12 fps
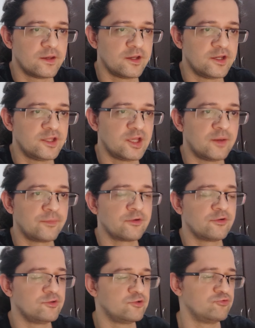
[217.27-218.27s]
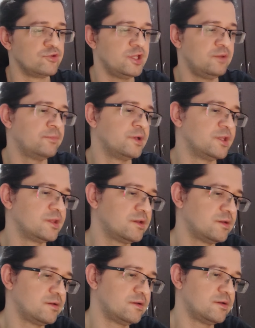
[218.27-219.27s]
And I'm going to name it
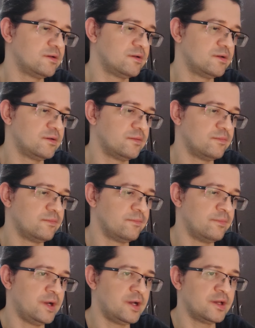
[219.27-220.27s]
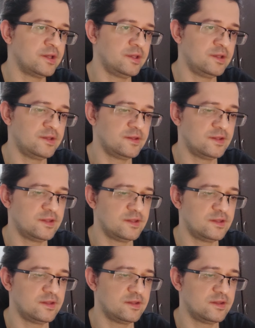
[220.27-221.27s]
my
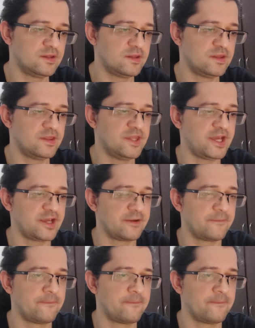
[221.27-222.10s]
deck